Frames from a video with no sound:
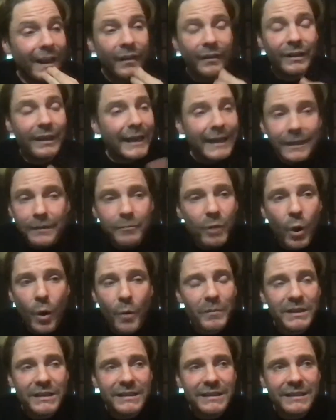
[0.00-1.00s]
Little
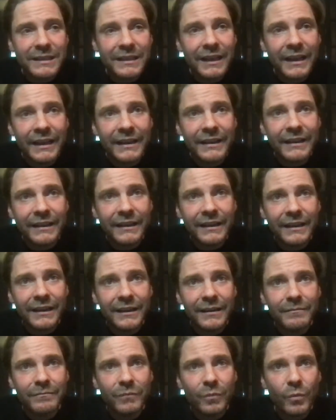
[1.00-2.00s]
moments like
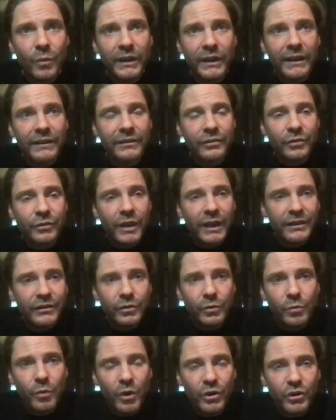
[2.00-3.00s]
when I tried to
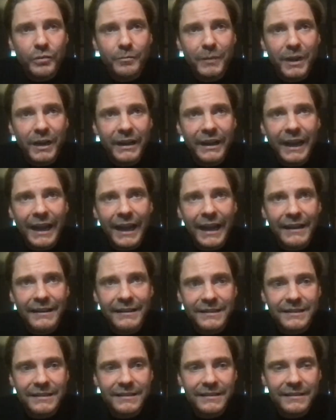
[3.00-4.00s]
wash my
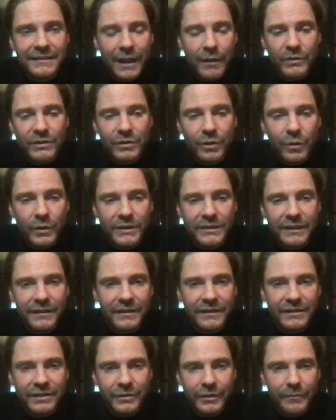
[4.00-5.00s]
hands, that was always in the
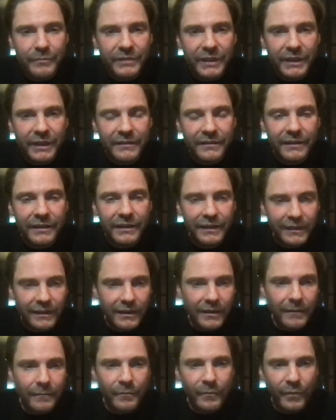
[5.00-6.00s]
script, that
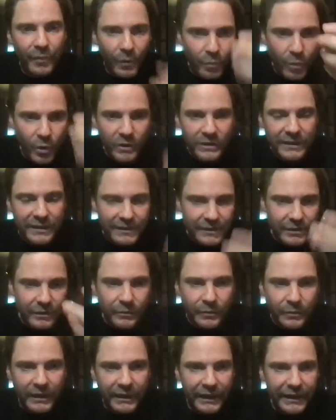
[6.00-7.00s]
the water is not
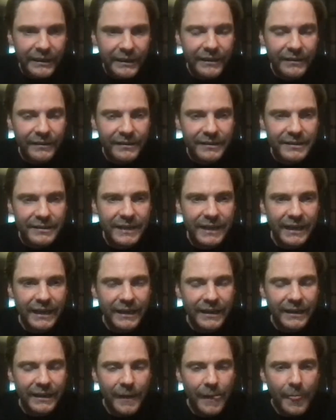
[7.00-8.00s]
running in the
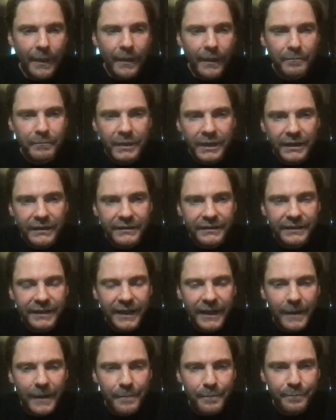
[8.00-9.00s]
sink, but
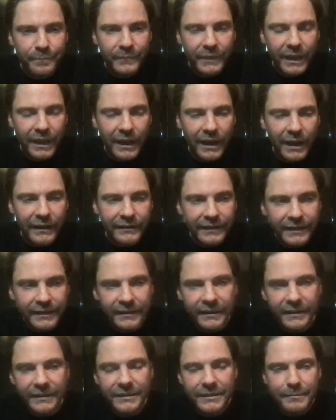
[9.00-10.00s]
I
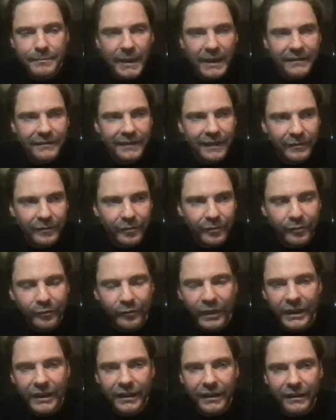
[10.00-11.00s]
didn't expect that
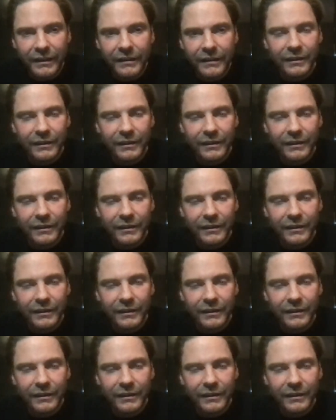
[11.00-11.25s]
thing